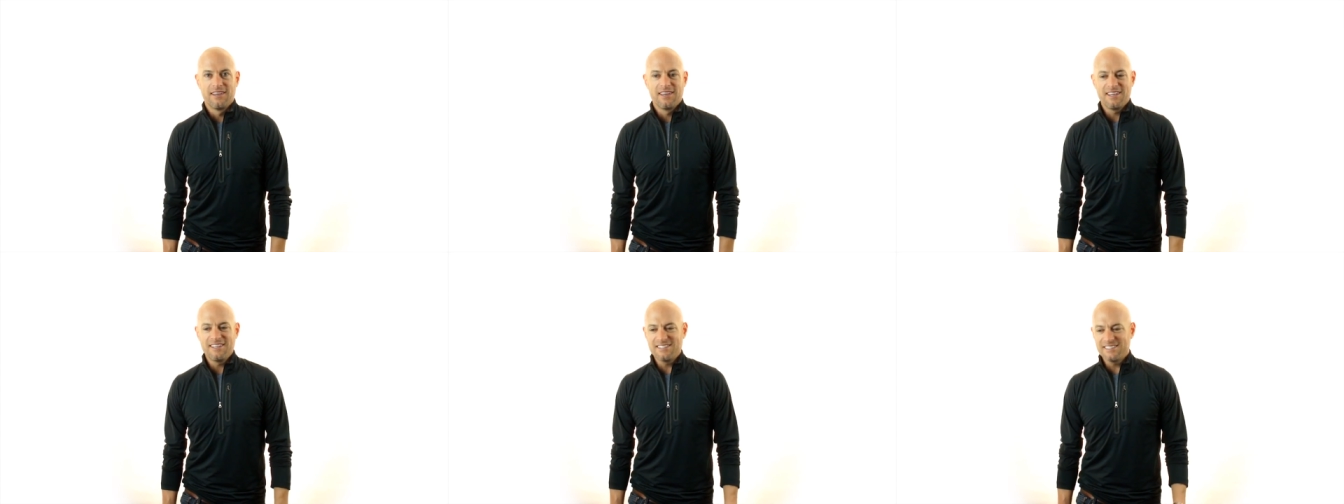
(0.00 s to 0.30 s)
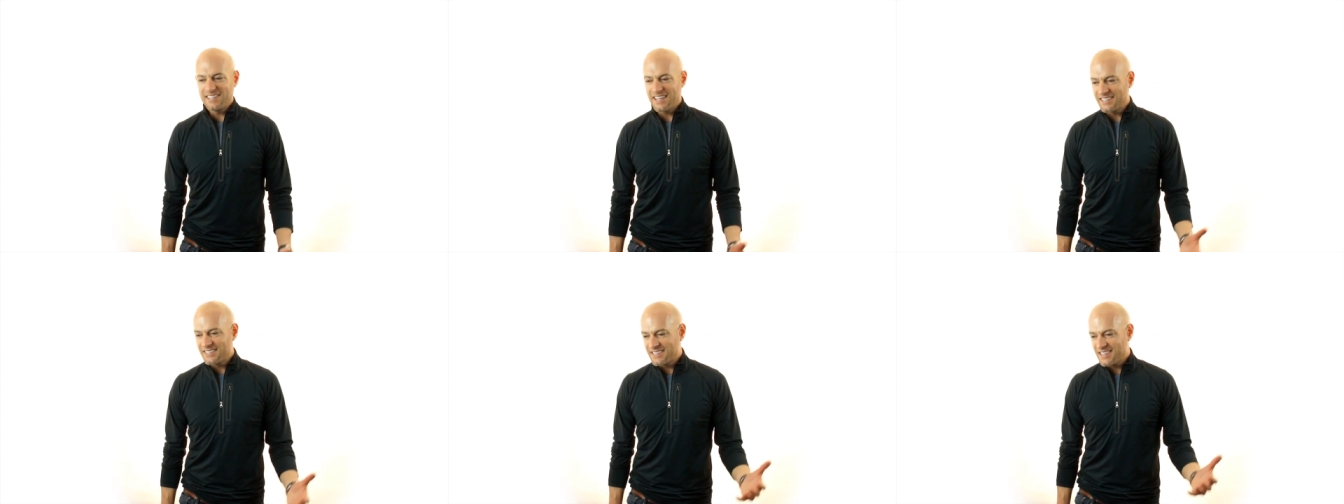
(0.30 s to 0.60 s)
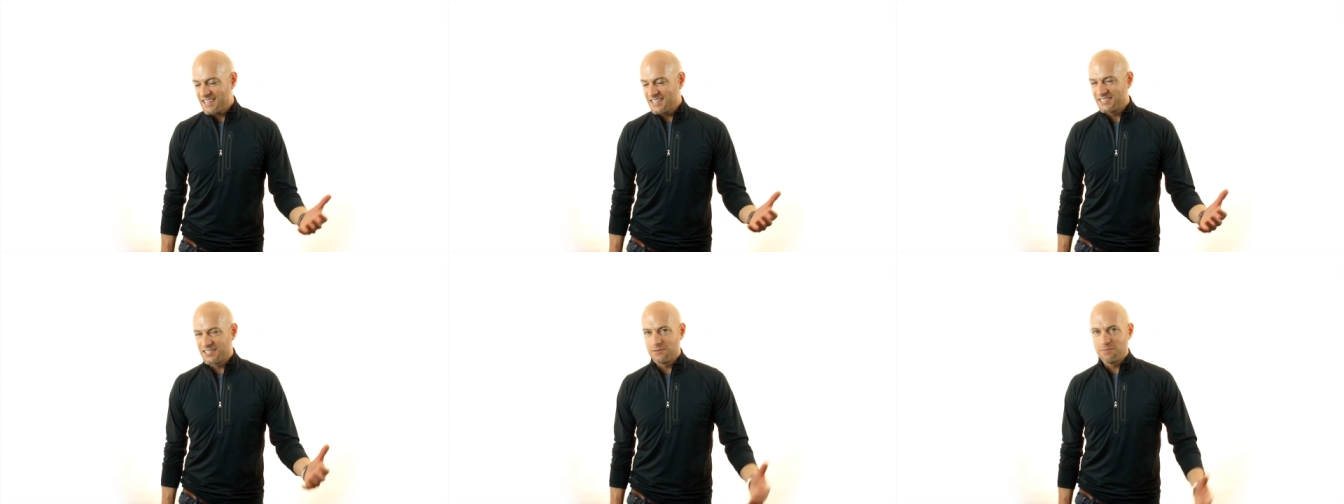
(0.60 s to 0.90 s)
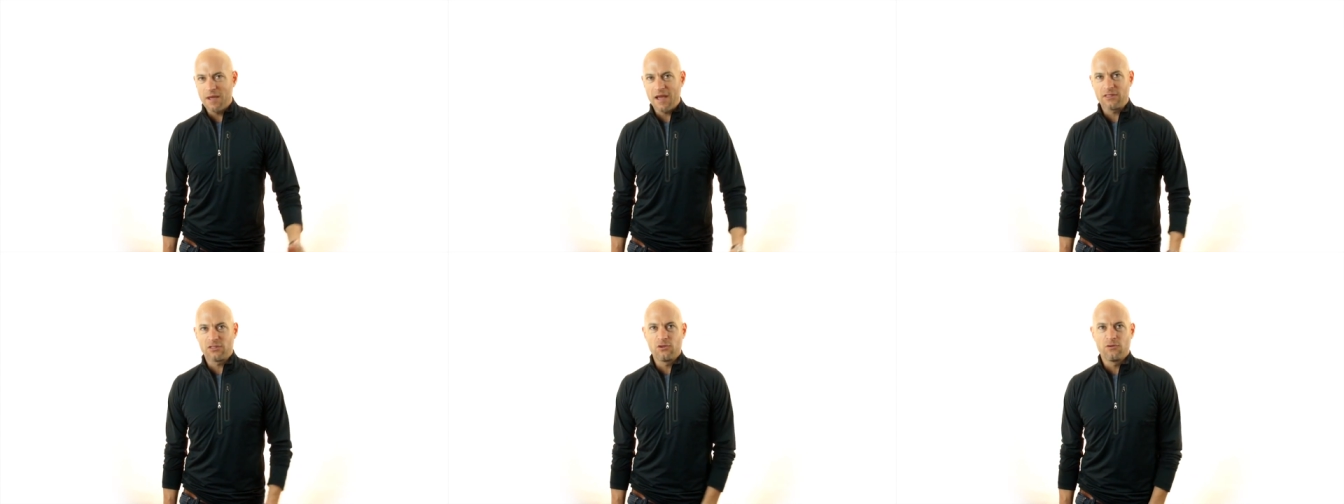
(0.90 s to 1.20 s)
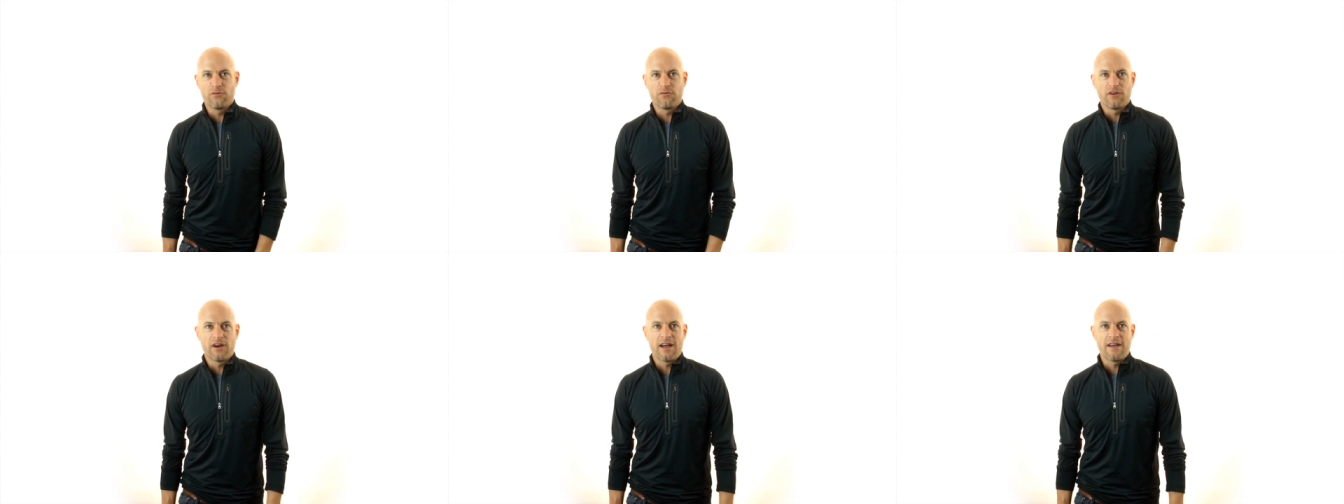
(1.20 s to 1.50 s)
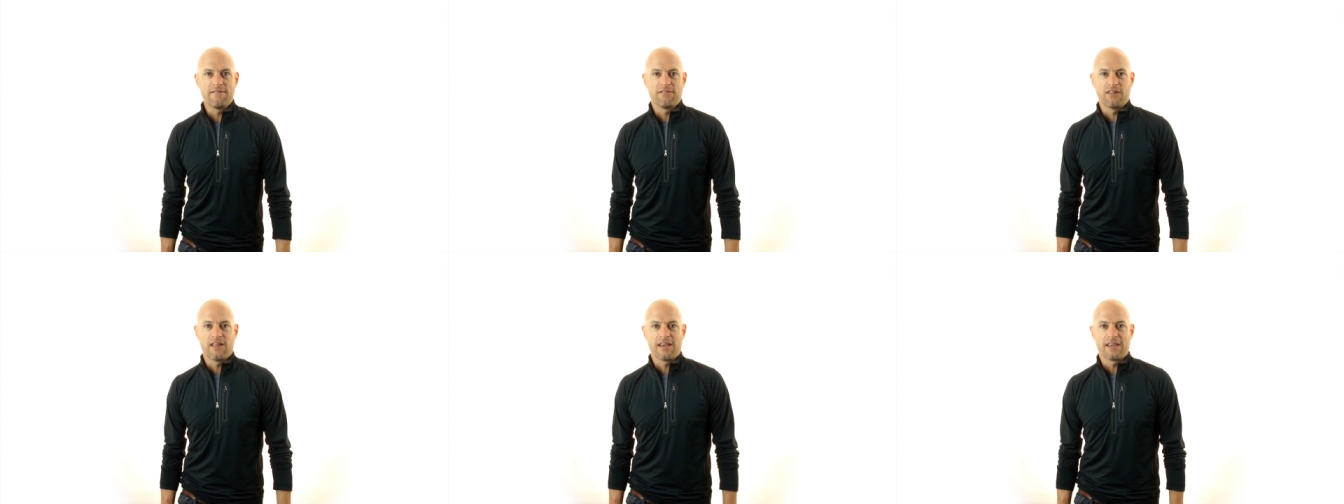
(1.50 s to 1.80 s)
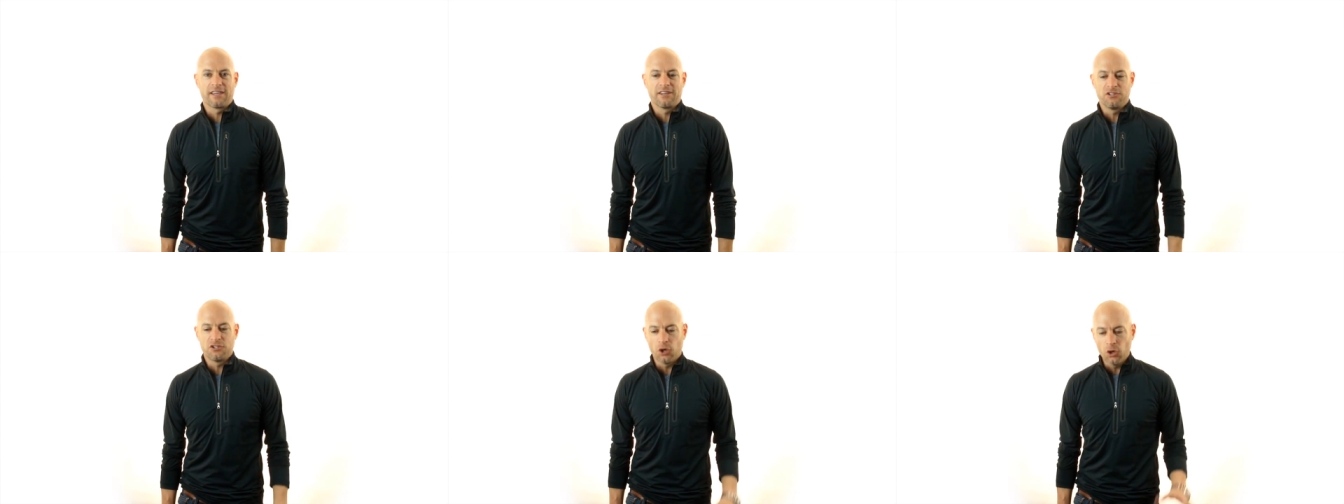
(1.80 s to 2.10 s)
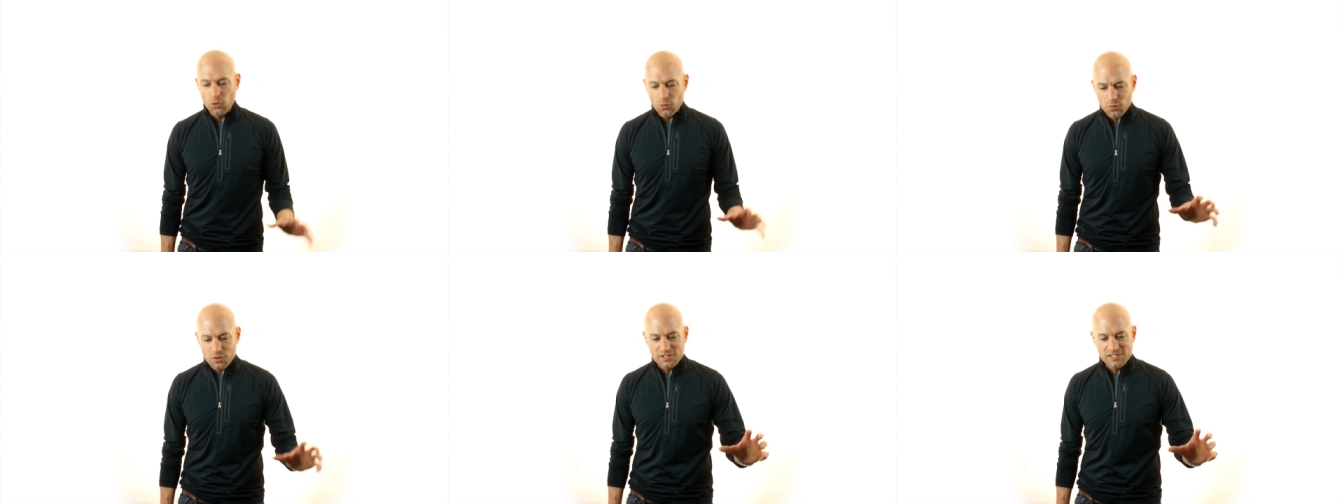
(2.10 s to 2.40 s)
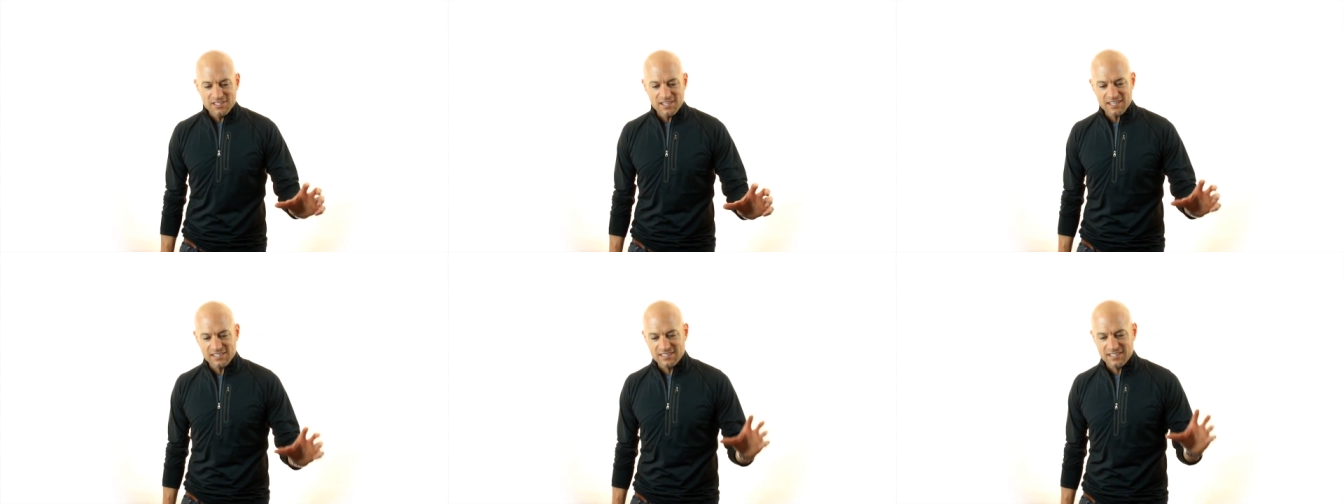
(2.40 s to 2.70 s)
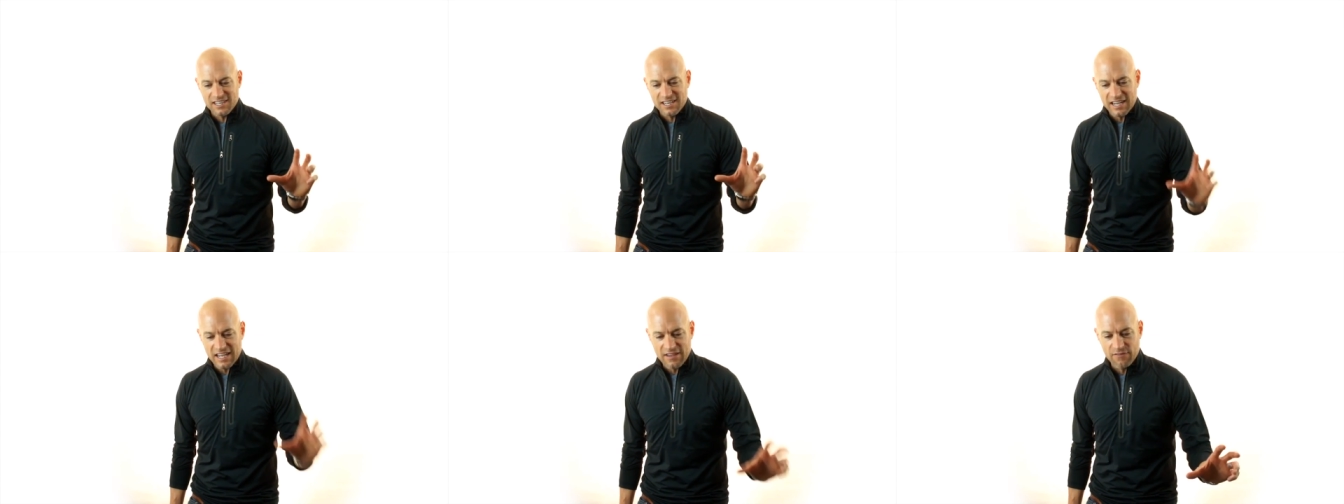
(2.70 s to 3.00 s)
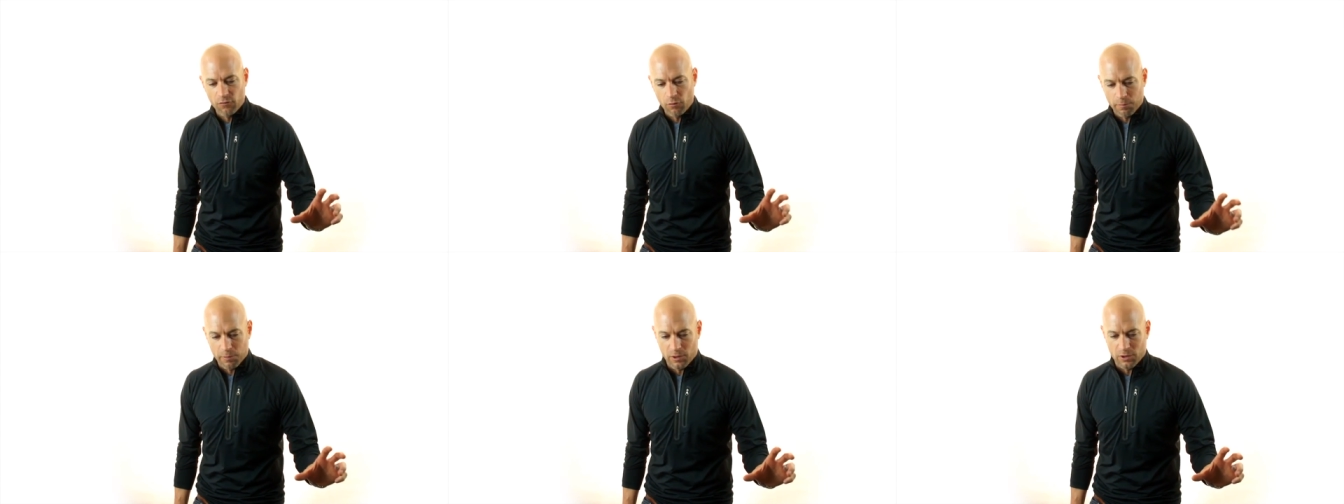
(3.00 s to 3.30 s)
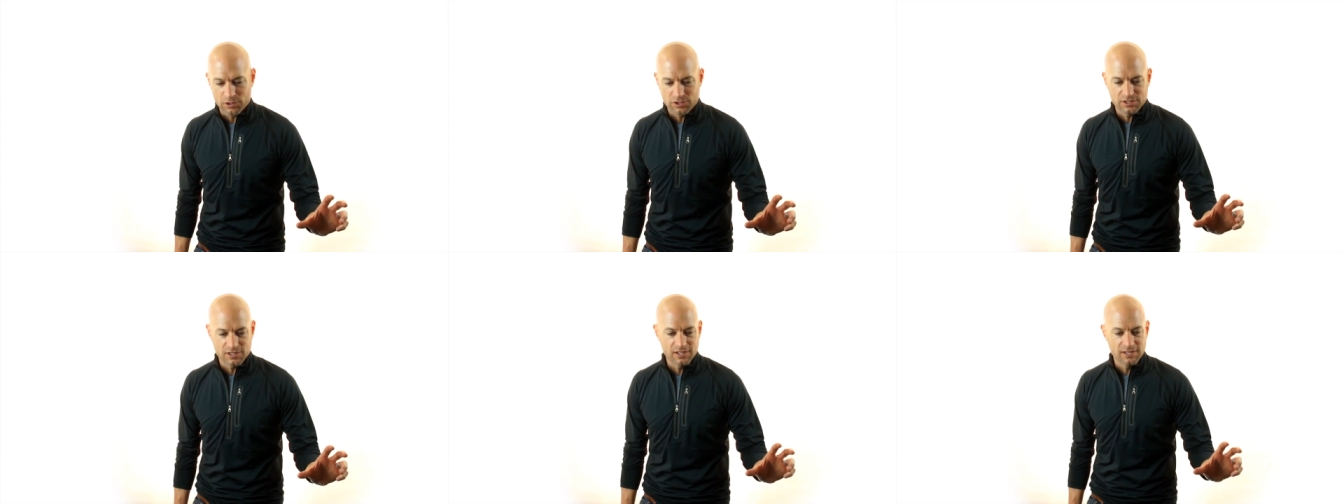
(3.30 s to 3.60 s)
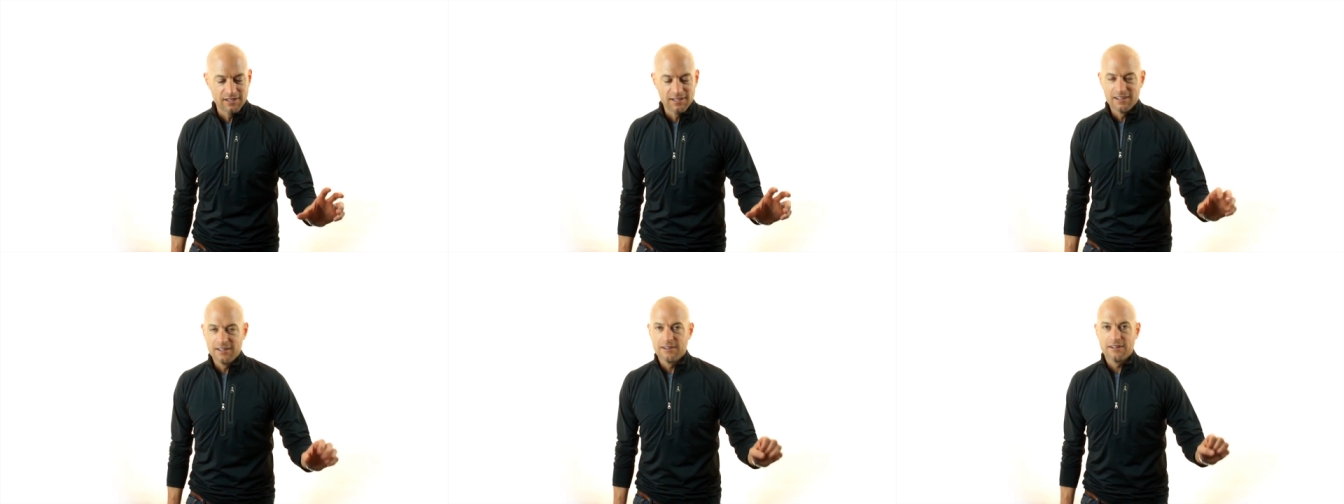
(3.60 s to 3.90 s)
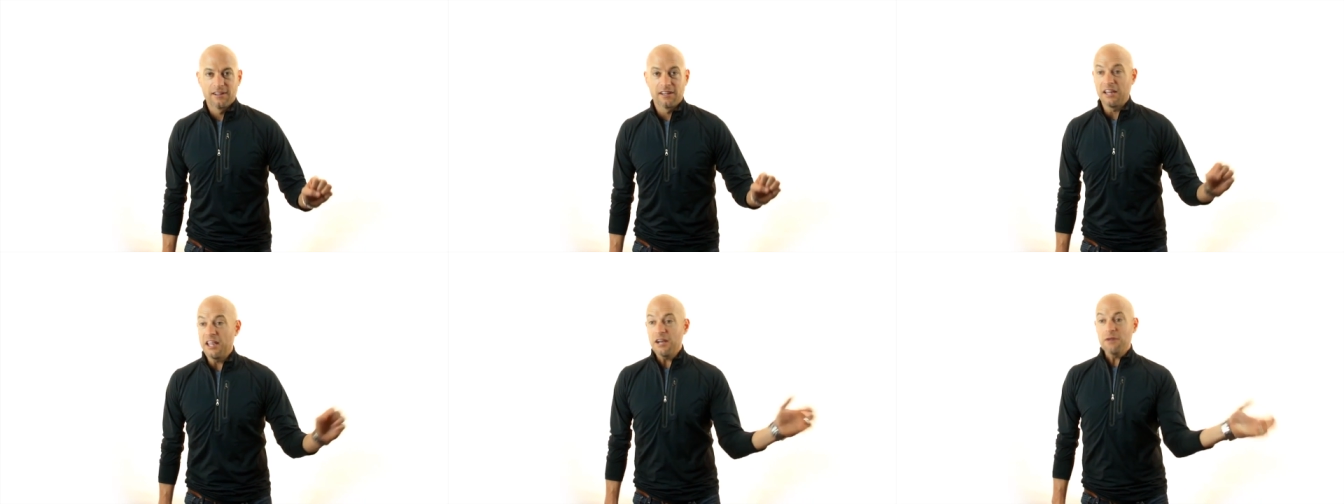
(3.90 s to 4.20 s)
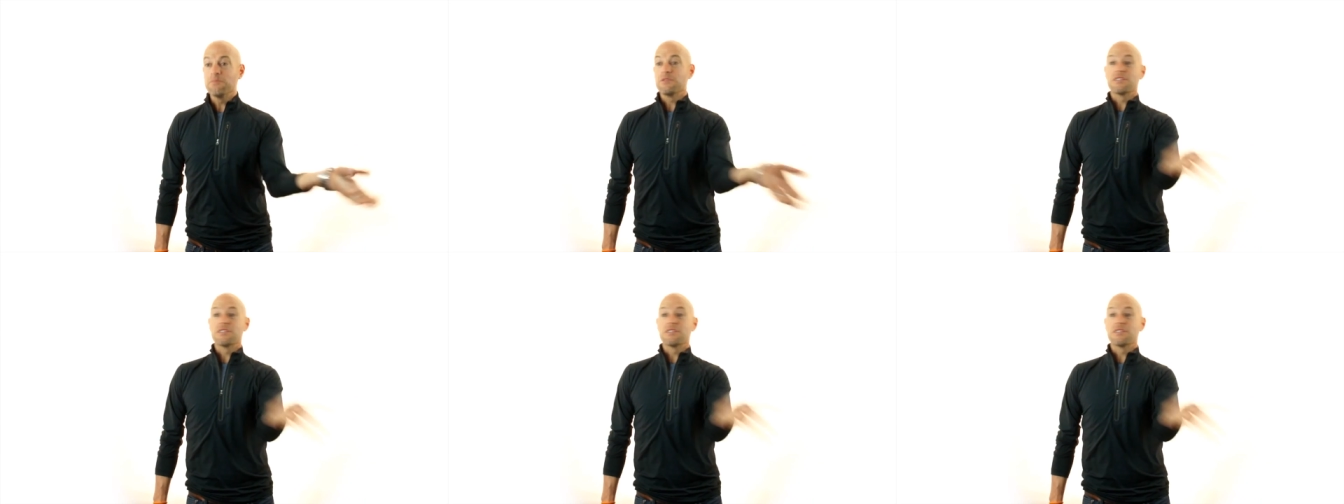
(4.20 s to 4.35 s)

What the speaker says: He says things in Matthew 5 like, don't resist an evil person, let